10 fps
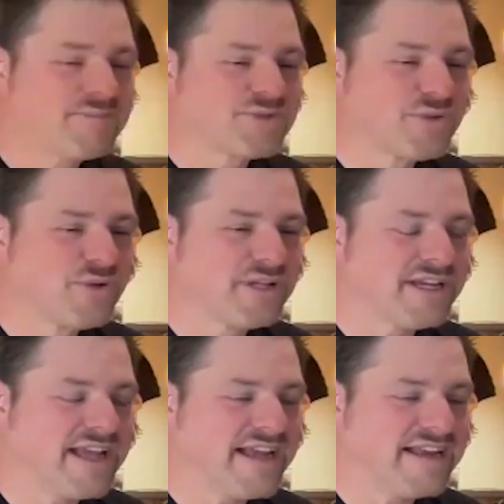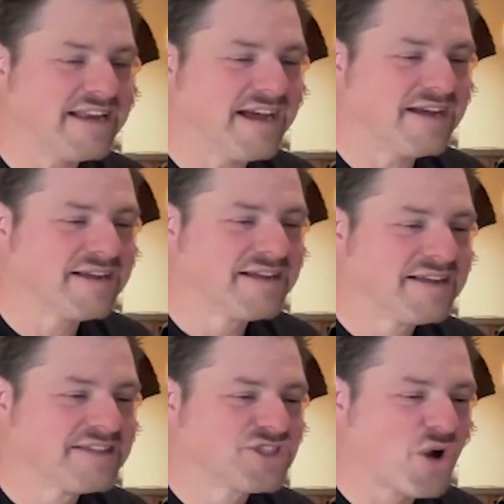absolutely. And
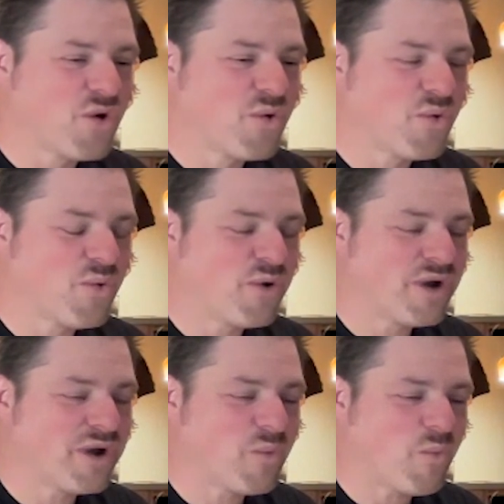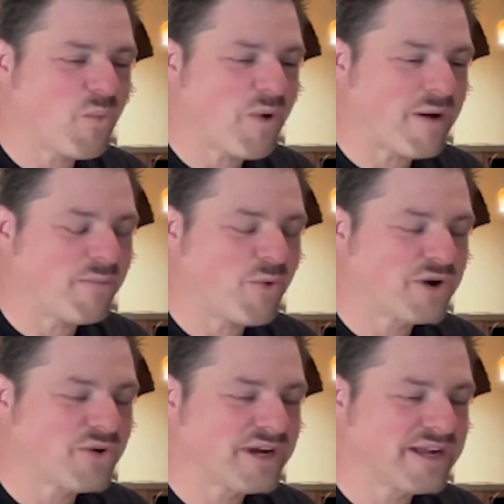so I'm
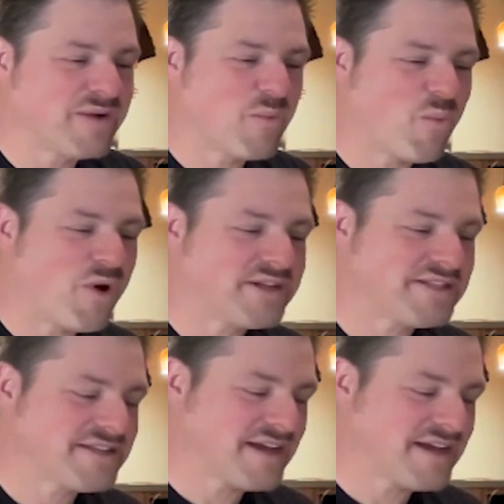wondering what